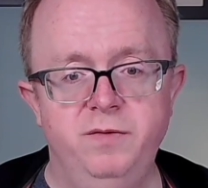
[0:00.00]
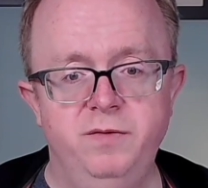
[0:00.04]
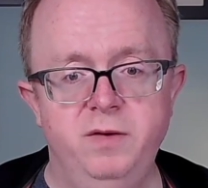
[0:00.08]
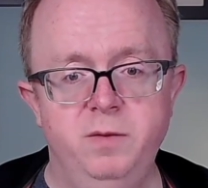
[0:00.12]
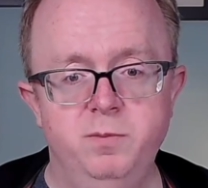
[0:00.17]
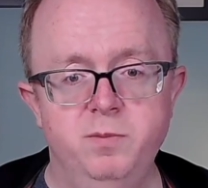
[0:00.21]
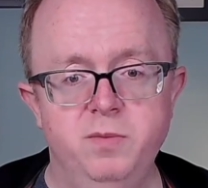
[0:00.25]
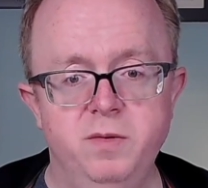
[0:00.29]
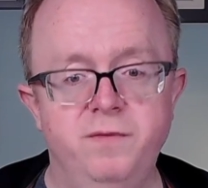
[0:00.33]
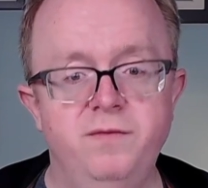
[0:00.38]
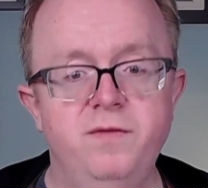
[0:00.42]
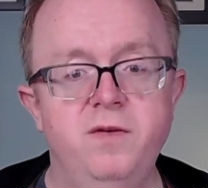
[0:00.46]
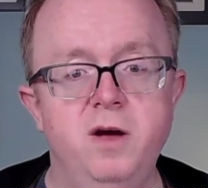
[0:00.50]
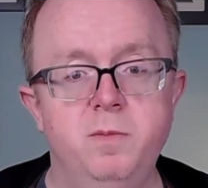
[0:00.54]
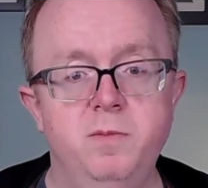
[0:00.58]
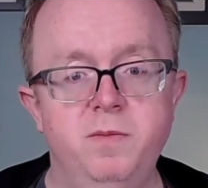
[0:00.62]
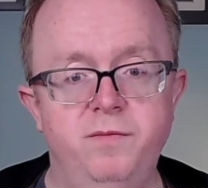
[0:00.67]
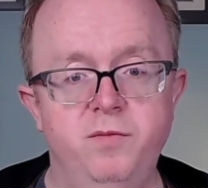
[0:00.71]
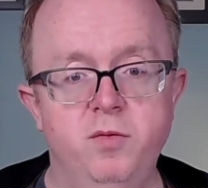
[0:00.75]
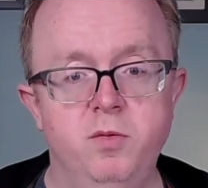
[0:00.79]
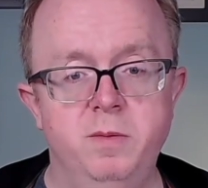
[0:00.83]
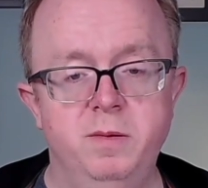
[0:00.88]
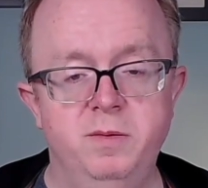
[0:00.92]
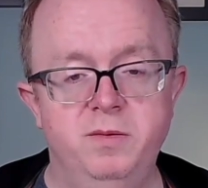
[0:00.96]
prefer
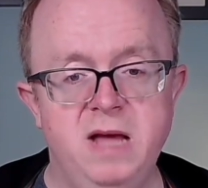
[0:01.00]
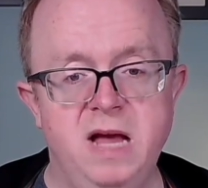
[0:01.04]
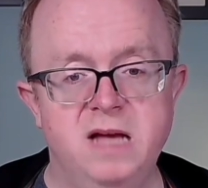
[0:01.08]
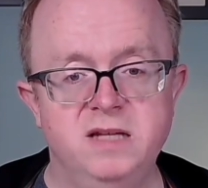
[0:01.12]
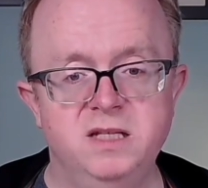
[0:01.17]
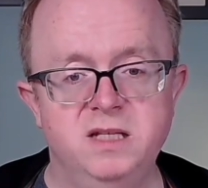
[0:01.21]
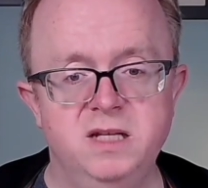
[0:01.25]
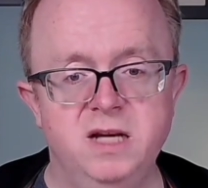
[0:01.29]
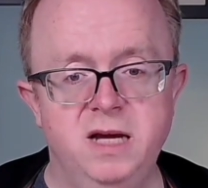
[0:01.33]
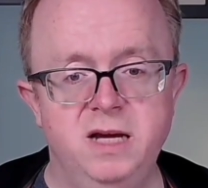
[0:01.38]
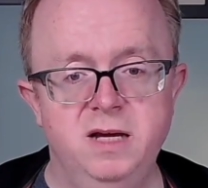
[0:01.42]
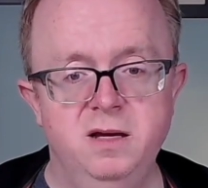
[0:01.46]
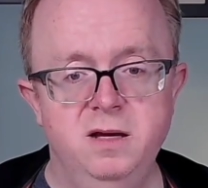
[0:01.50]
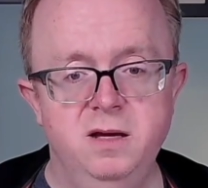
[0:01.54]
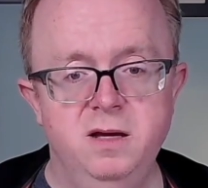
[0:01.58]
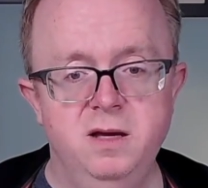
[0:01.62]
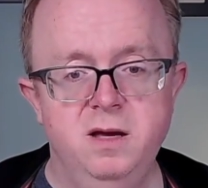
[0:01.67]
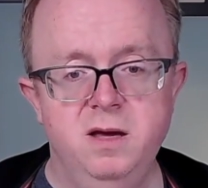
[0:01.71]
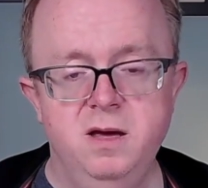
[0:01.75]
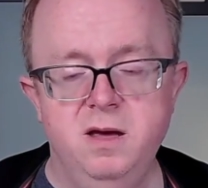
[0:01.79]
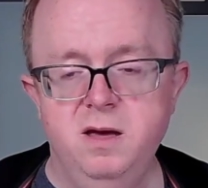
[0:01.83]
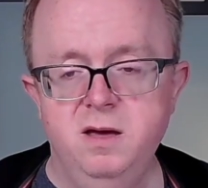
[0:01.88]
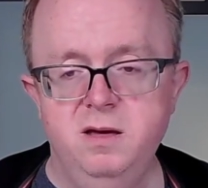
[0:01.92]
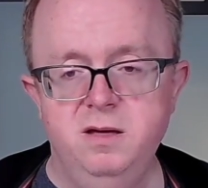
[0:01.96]
performing with the acetate,
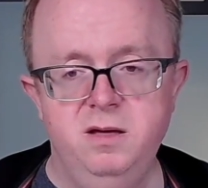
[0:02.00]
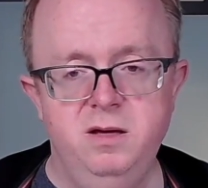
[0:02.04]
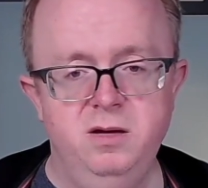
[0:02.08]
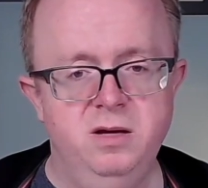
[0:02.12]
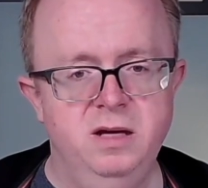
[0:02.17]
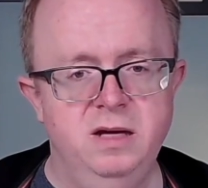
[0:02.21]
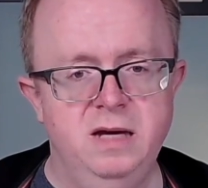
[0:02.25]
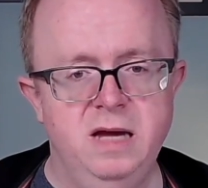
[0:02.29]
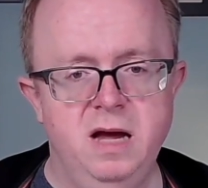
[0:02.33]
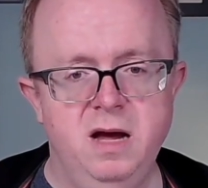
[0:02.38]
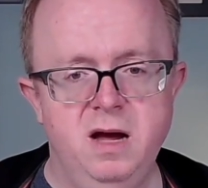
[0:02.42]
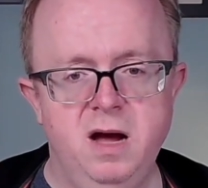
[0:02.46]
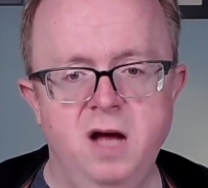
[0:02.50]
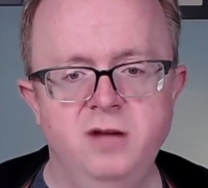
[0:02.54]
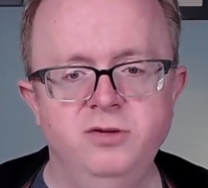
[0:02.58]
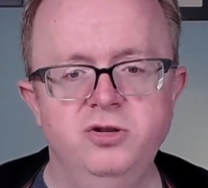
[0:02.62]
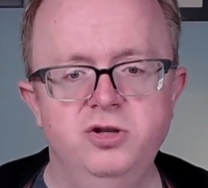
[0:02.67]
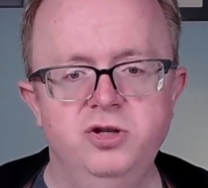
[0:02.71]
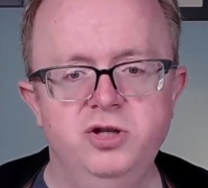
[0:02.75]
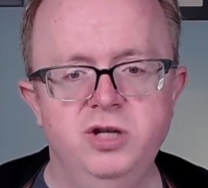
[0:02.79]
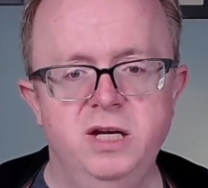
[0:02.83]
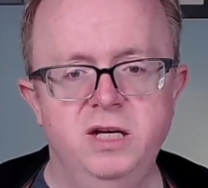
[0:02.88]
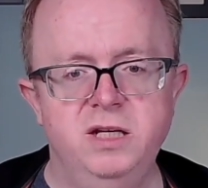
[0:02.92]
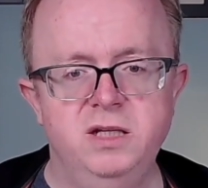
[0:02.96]
you can get 100
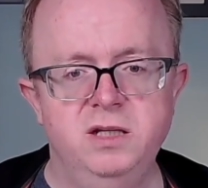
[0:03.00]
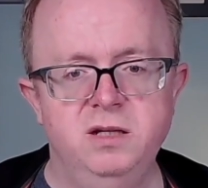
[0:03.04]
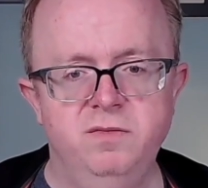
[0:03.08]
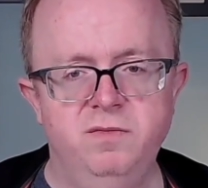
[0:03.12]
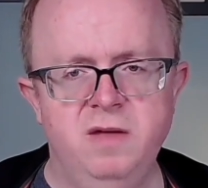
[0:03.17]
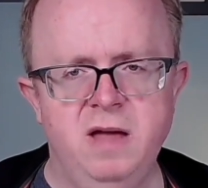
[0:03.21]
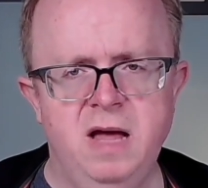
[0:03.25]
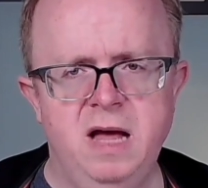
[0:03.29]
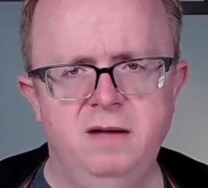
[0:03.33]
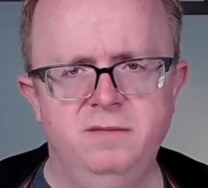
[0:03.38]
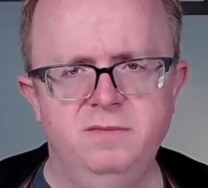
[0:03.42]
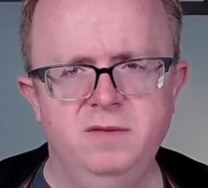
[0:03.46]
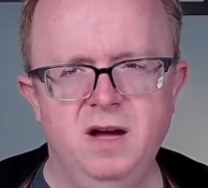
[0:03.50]
sheets of that.